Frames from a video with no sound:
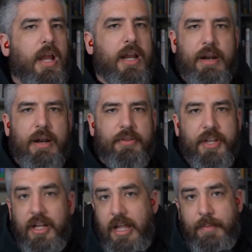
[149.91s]
And I don't
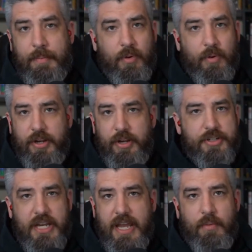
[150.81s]
think a lot of people really
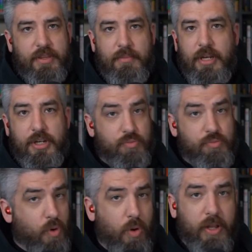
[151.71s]
understand what the media's
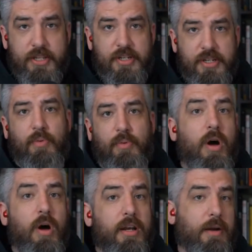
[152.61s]
role is. Number
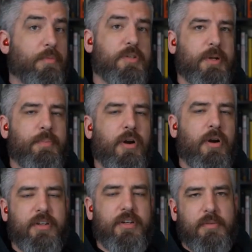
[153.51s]
one was a big part
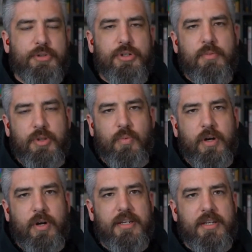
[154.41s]
of it. Number two, what the
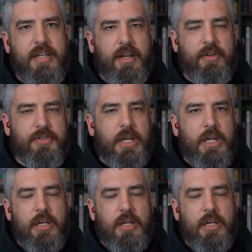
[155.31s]
work entails.